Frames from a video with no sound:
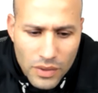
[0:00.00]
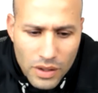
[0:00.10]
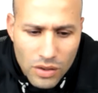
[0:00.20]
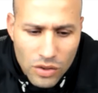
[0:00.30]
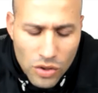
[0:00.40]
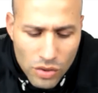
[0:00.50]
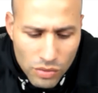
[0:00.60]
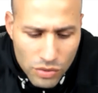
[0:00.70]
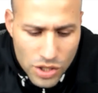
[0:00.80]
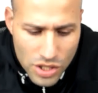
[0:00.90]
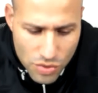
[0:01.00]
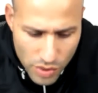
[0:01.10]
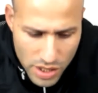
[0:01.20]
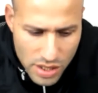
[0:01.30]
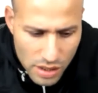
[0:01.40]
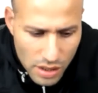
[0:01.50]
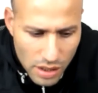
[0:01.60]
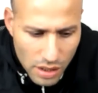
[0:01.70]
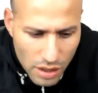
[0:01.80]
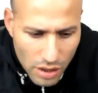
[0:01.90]
you just
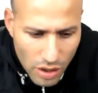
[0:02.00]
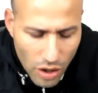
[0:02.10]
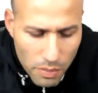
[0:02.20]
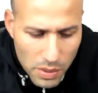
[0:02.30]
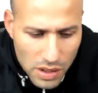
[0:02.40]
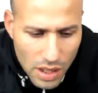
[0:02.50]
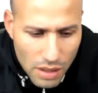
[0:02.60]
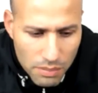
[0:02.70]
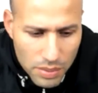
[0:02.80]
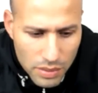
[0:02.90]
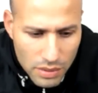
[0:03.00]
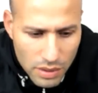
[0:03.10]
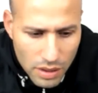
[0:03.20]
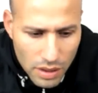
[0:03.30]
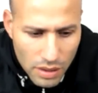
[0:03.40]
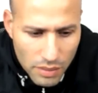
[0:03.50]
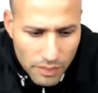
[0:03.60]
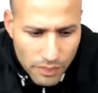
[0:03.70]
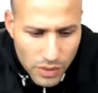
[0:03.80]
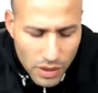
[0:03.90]
recently opened up
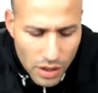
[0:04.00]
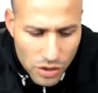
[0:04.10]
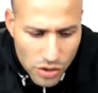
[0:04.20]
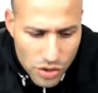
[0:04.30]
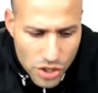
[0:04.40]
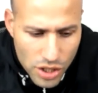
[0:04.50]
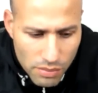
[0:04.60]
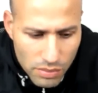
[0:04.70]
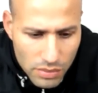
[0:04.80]
a new gym.